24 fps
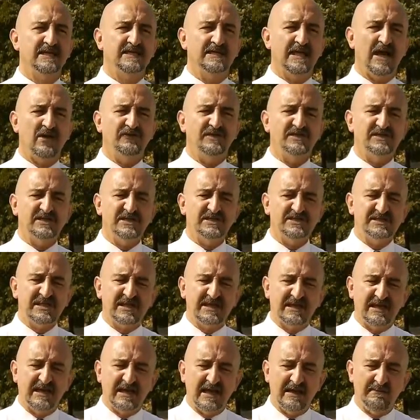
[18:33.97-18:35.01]
Now, this is
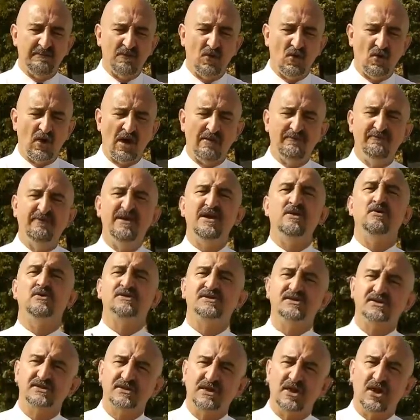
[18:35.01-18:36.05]
a more
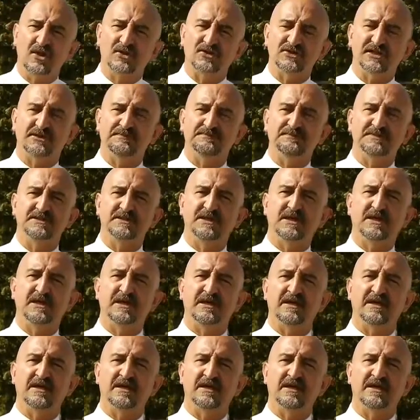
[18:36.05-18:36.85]
ambiguous concept,